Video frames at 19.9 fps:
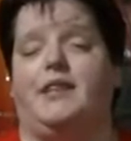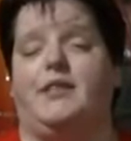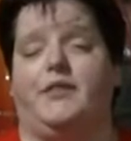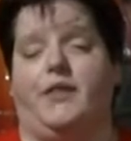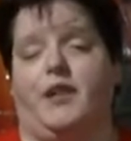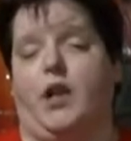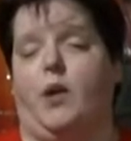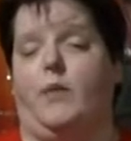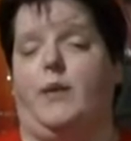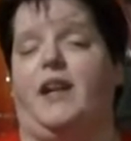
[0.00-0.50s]
for
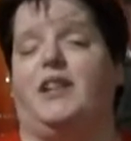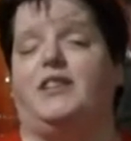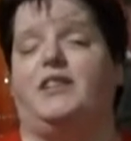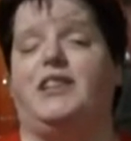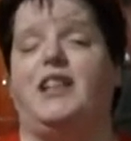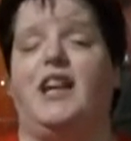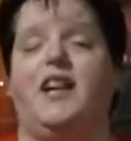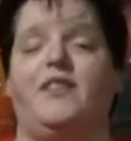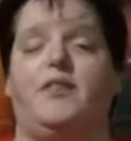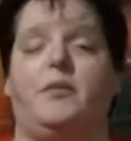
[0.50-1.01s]
going
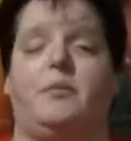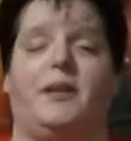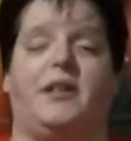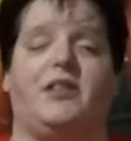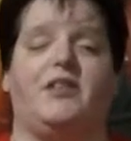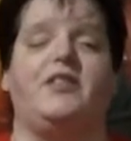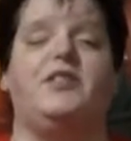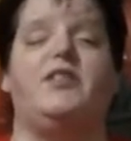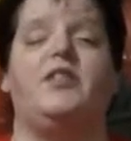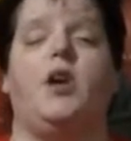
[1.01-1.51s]
undercover,
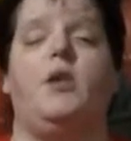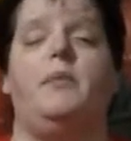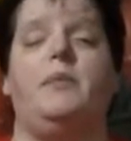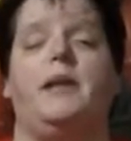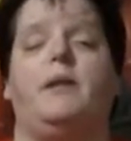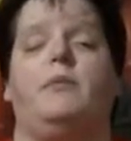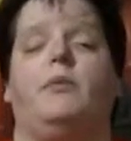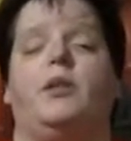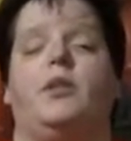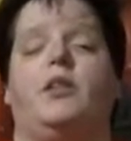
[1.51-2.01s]
because
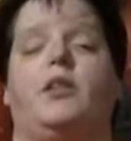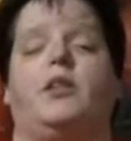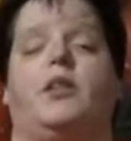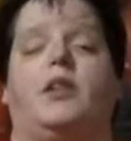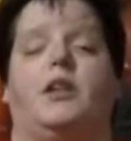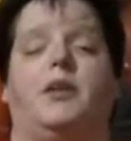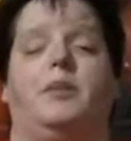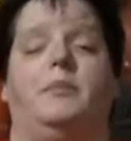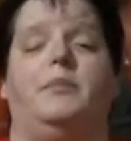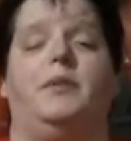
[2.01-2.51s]
nobody would look at
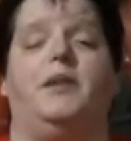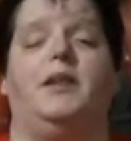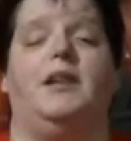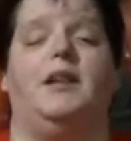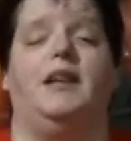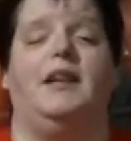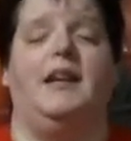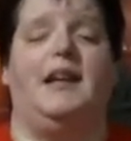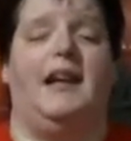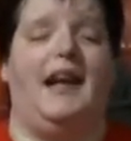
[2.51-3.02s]
them
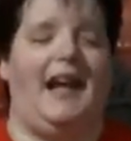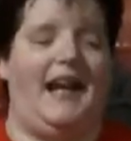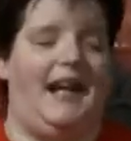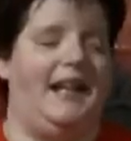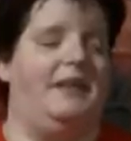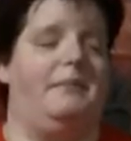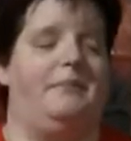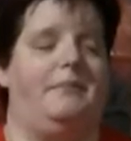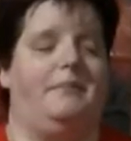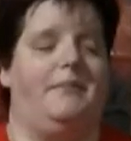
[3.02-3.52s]

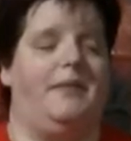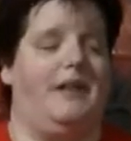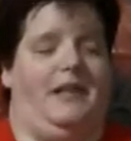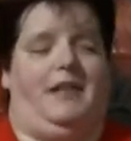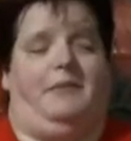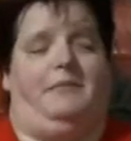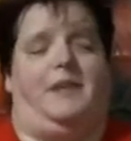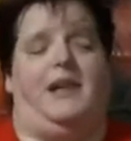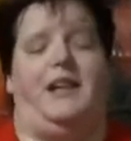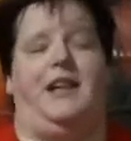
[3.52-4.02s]
and
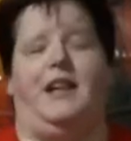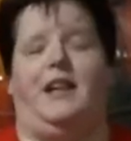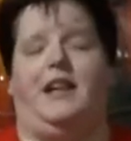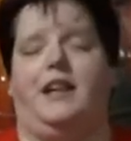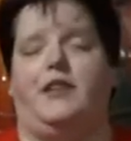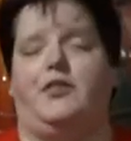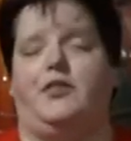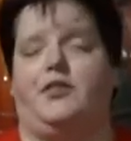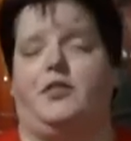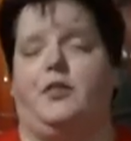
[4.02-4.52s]

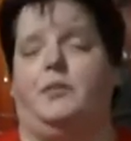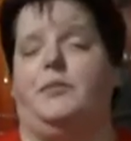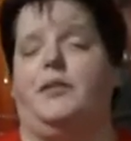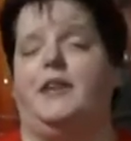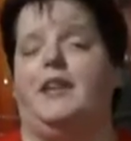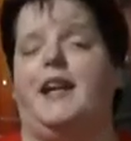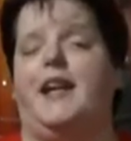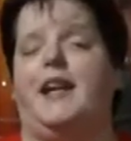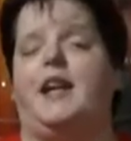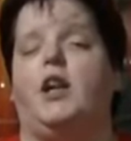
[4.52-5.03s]
immediately assume
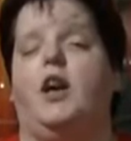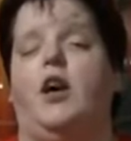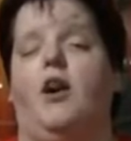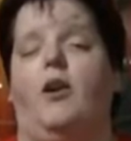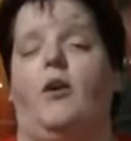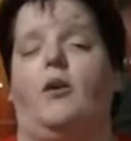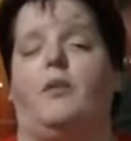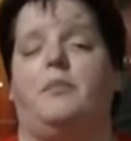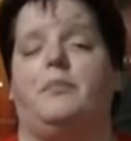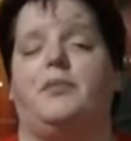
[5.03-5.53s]
that they're
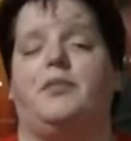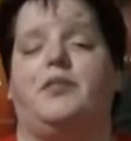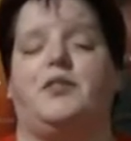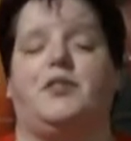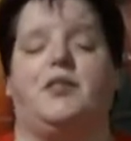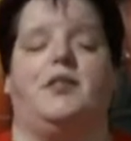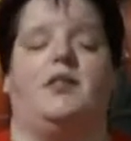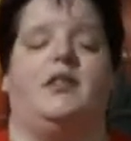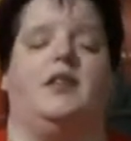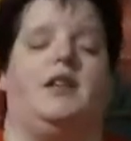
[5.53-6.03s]

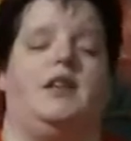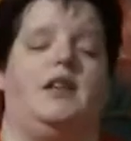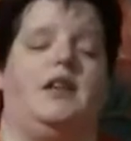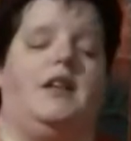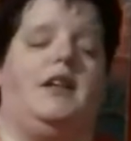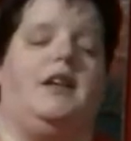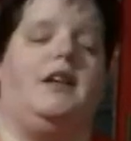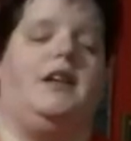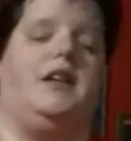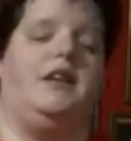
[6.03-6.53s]
cops.
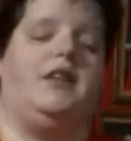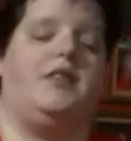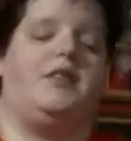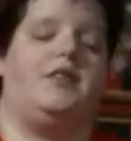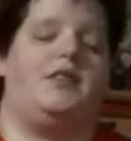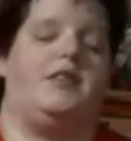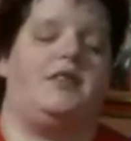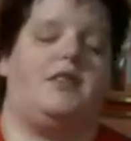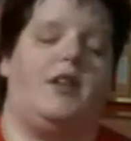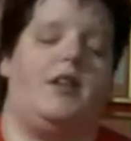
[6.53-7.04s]

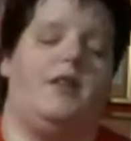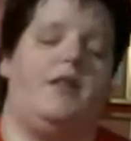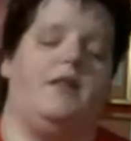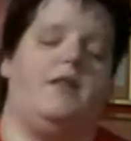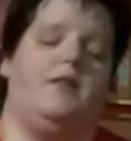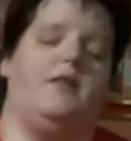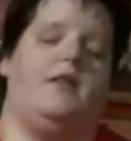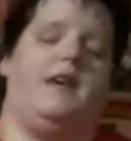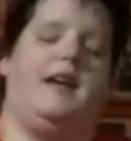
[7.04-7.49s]
So